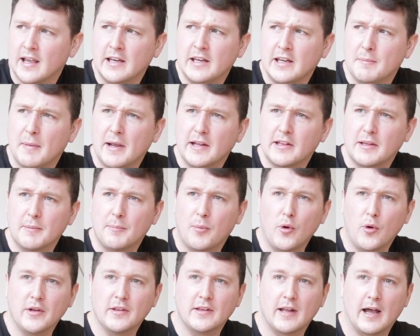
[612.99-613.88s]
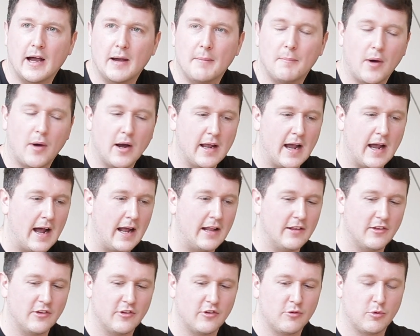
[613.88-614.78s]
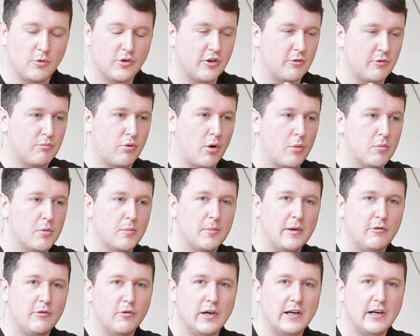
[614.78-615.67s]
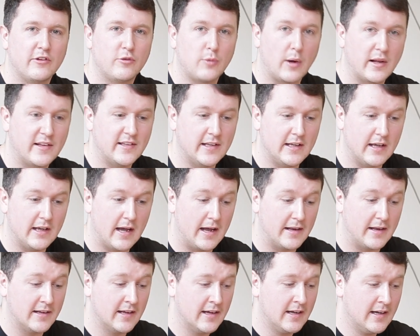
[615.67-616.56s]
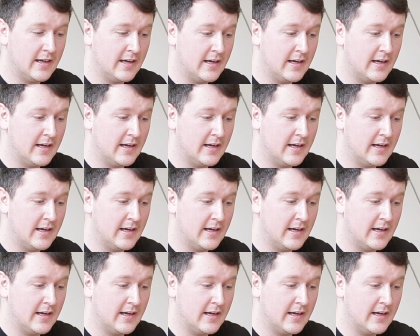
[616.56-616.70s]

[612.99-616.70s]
he made the point that my hands were just probably really sweaty, and